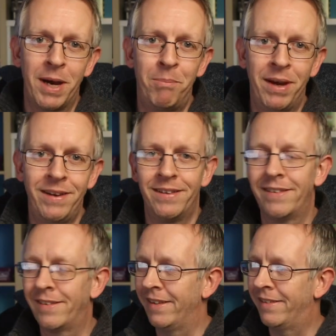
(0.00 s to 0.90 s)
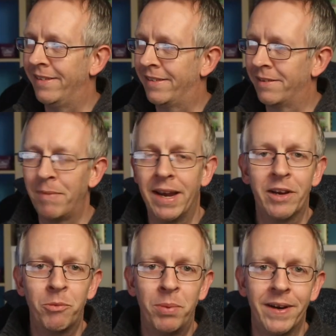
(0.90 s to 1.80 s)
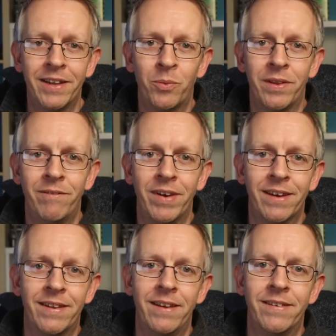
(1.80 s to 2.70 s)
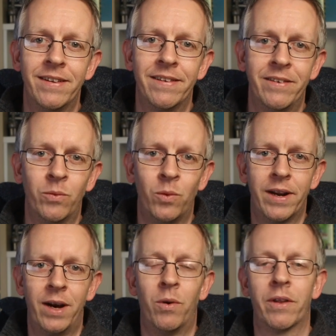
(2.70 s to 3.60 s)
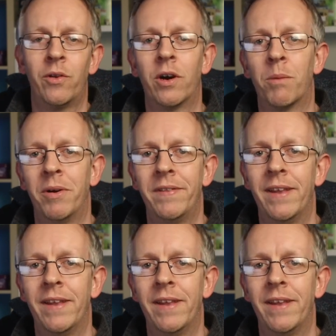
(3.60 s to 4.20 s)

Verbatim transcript: my opinions. This is my experience with InvestEngine. This is what I want to talk about